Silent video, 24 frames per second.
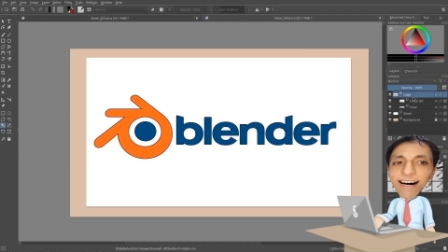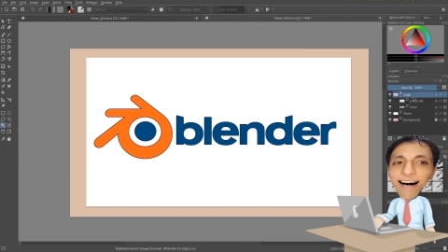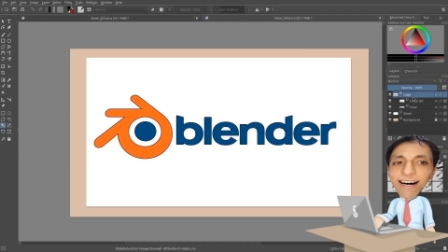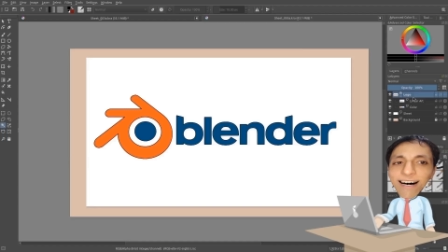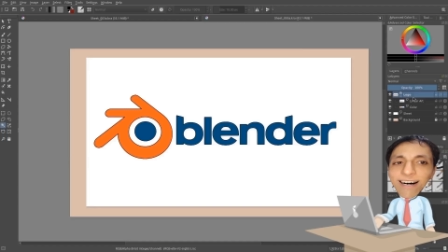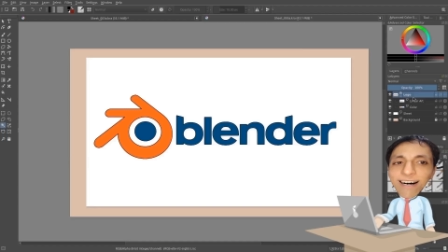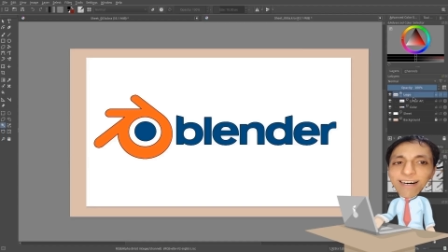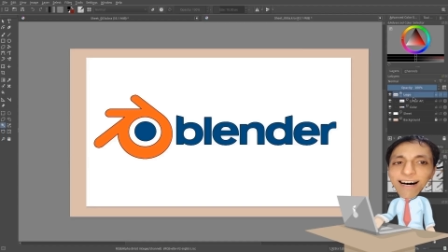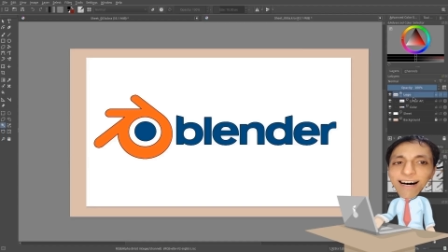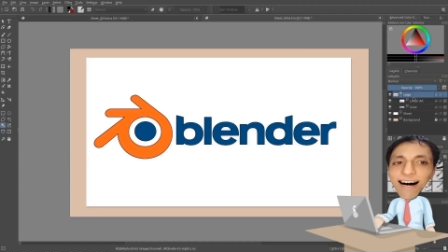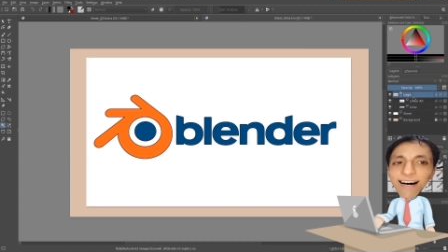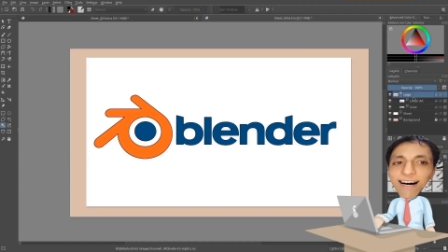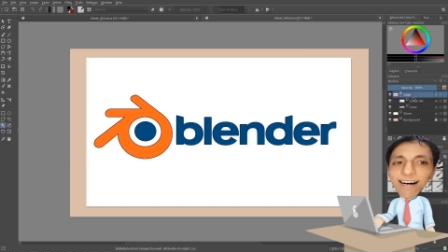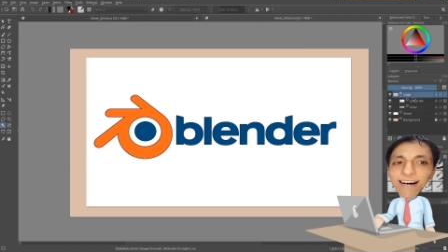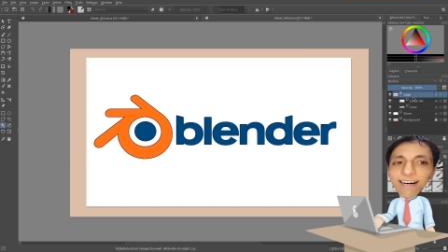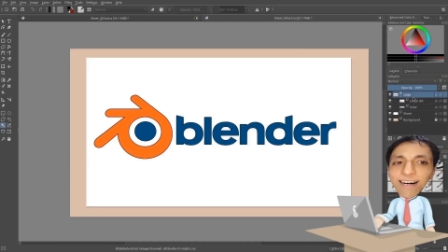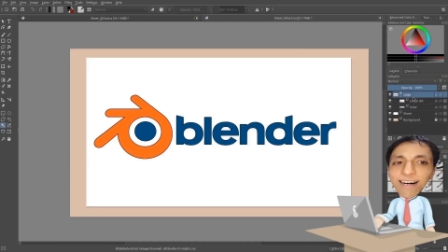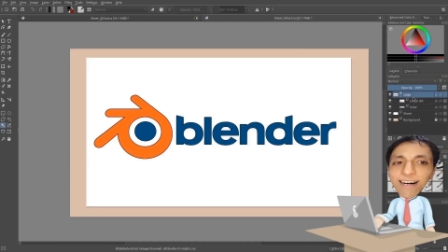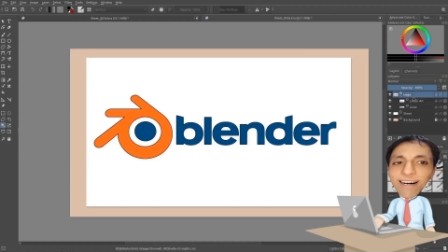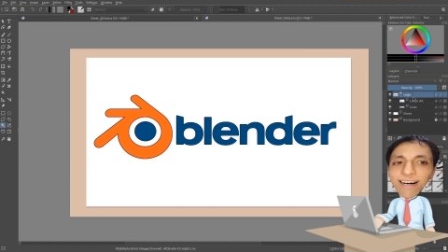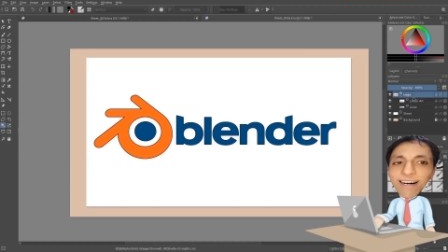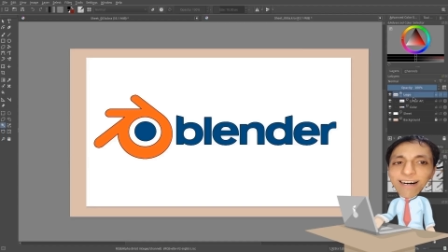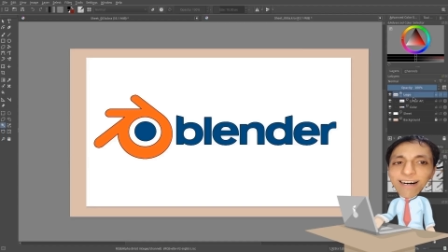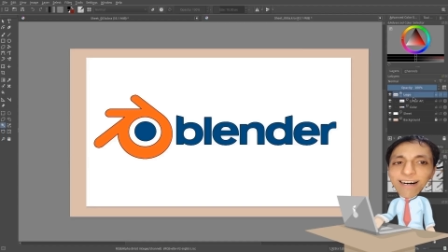There you
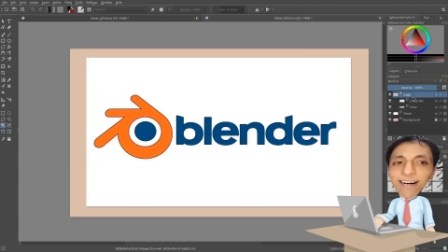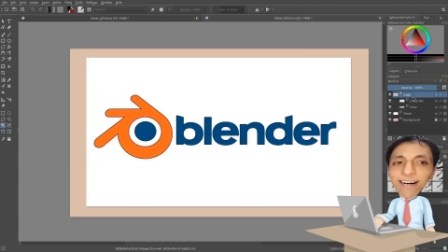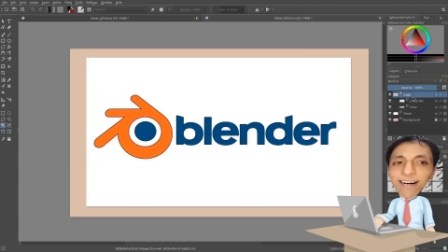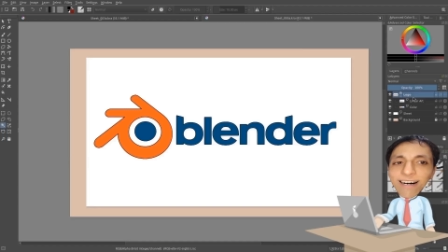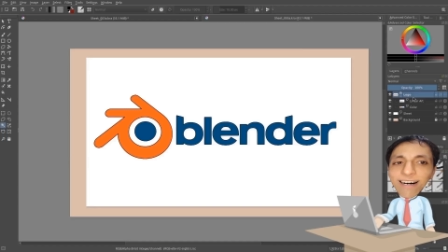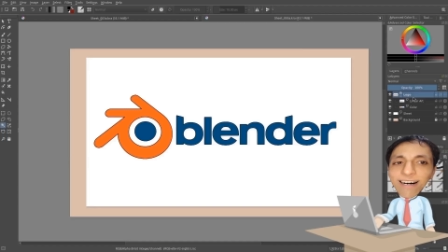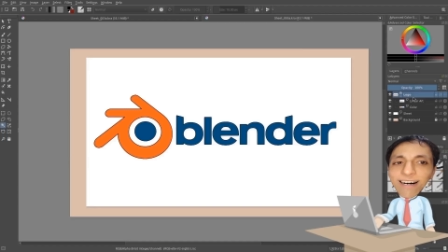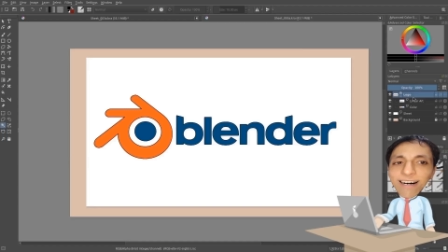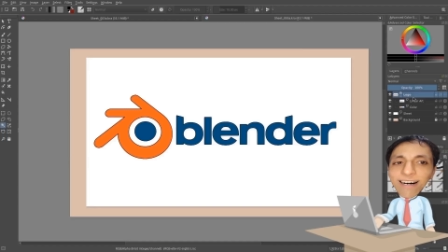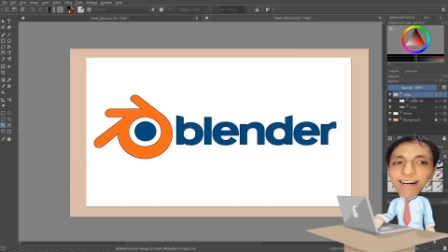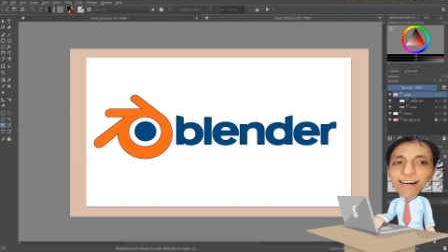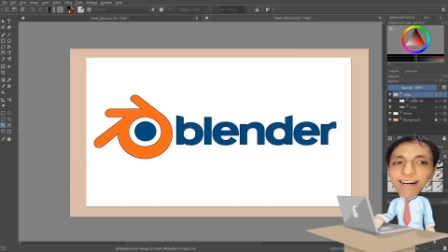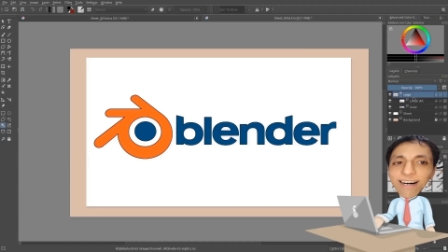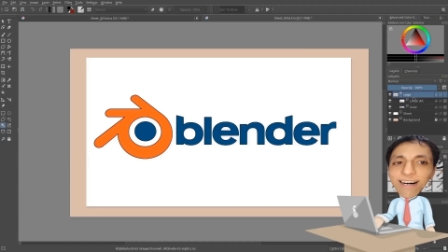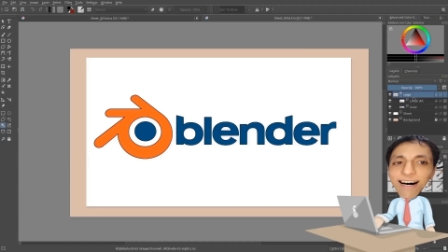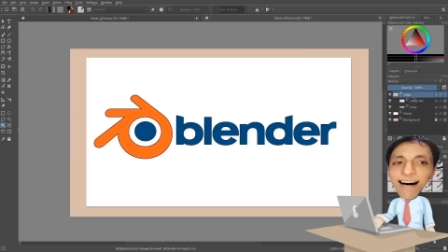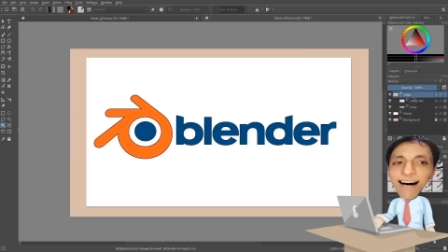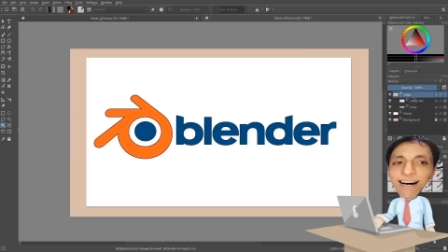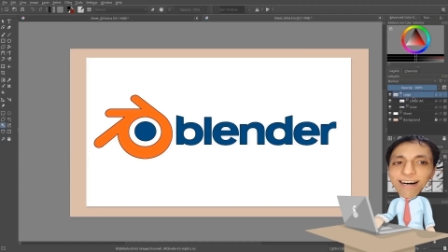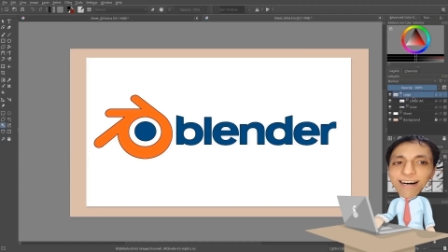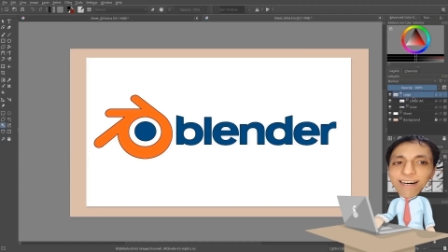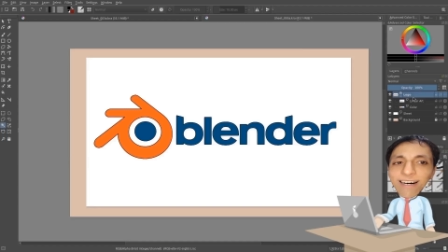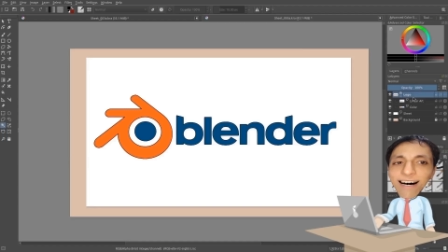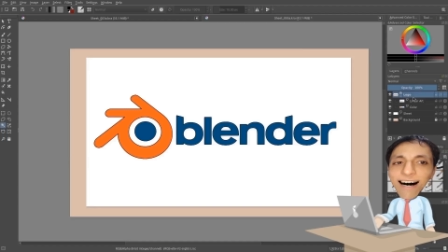go. If
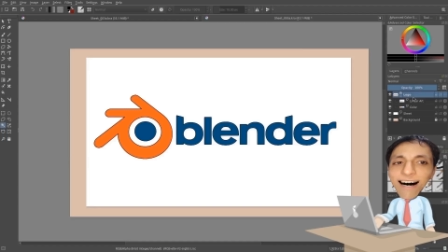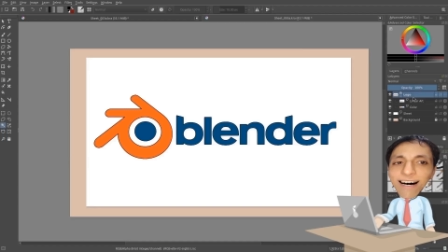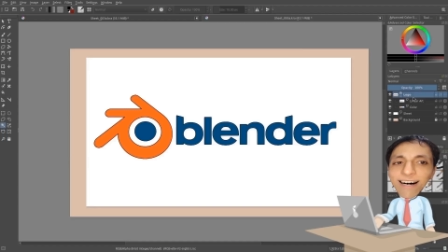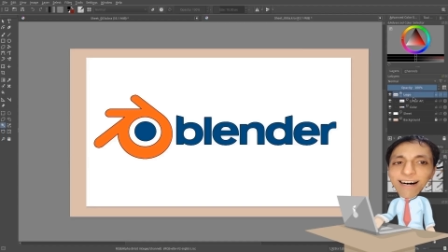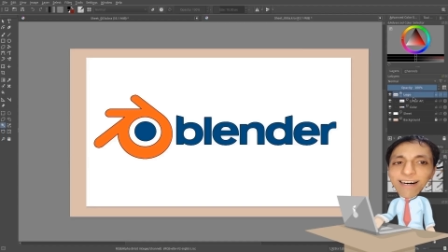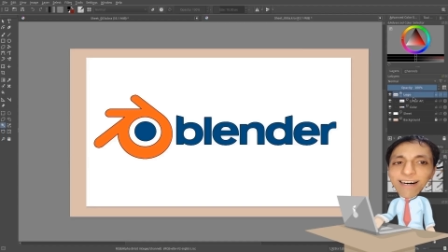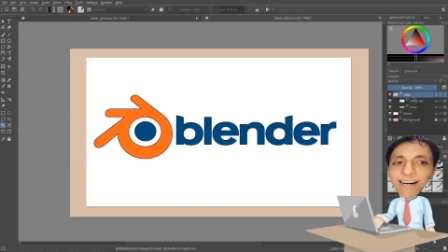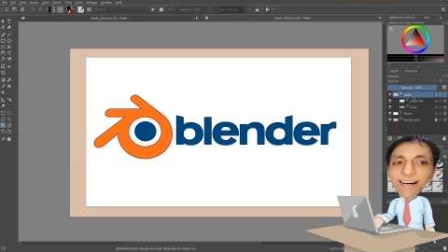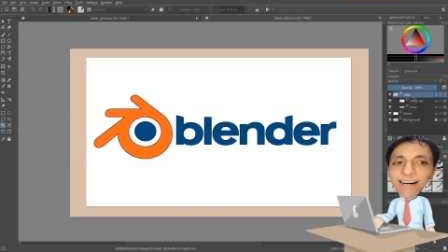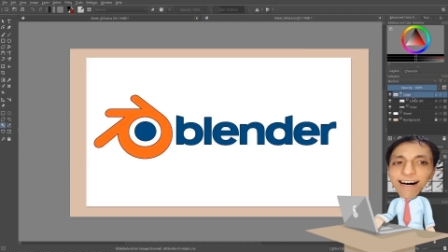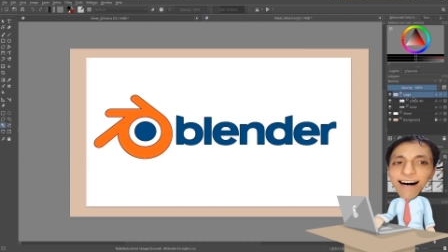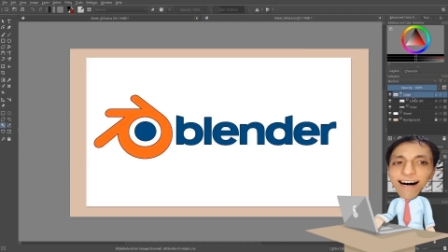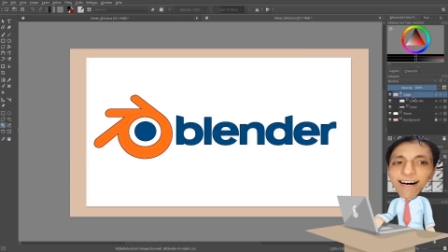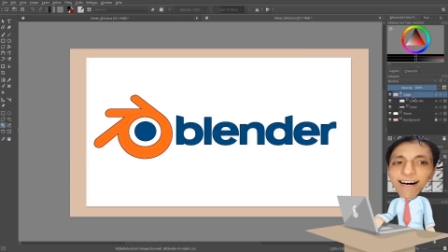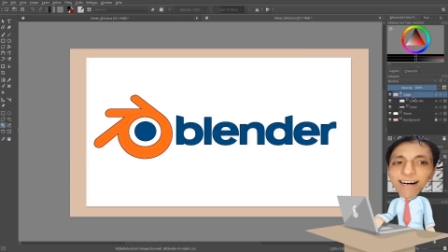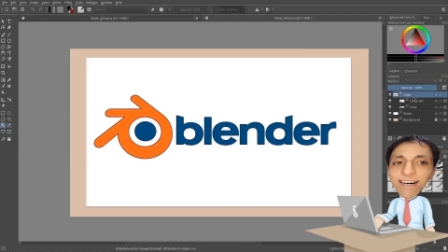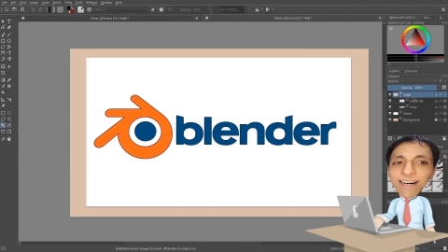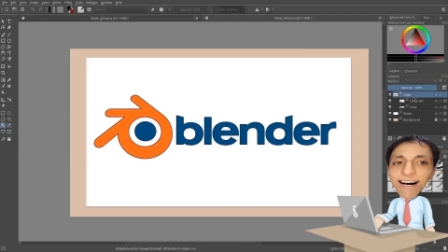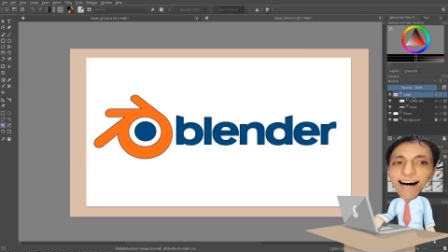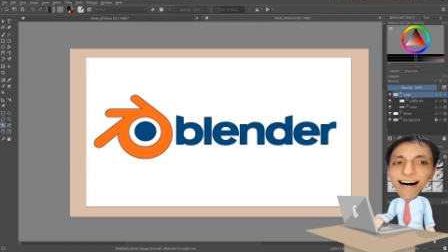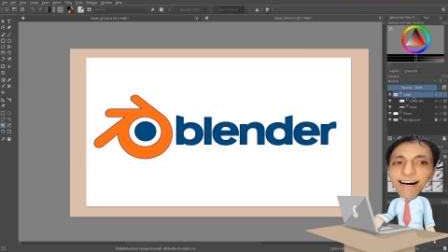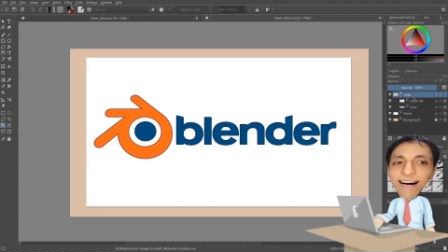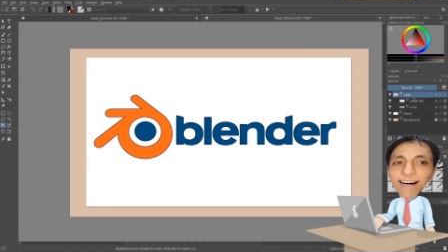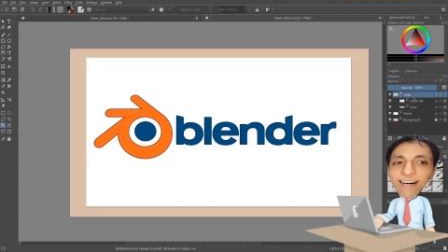you want to use your own
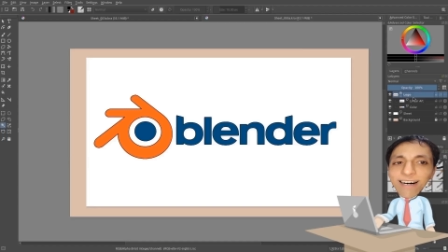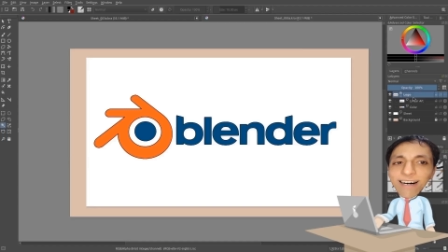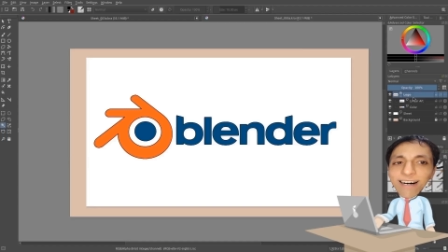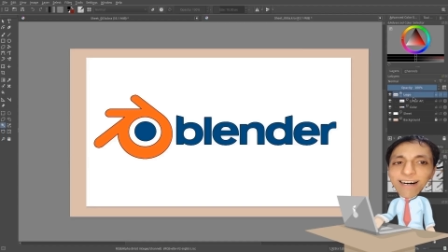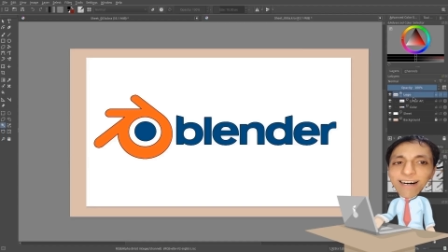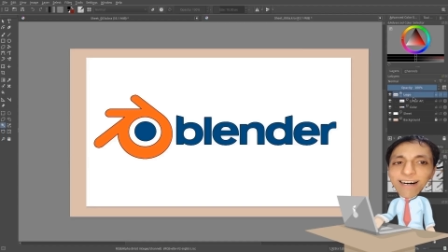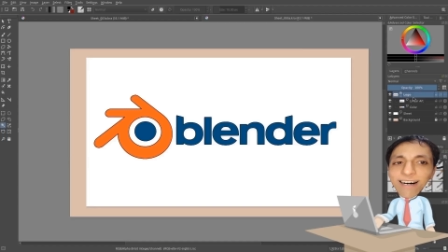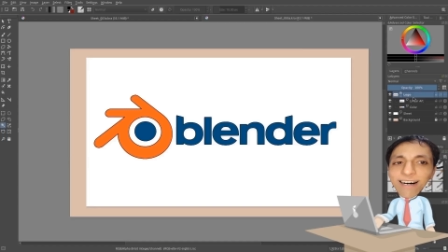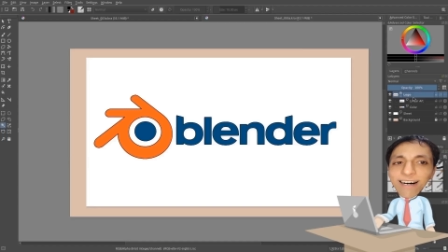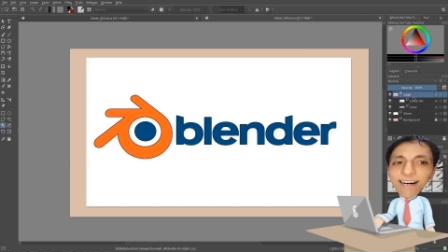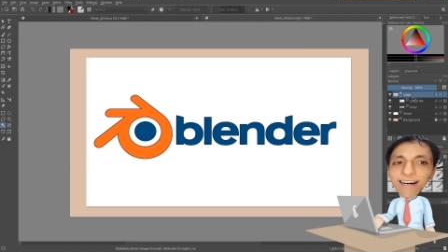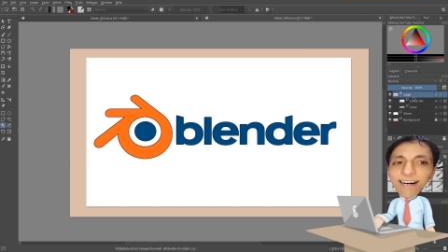logo,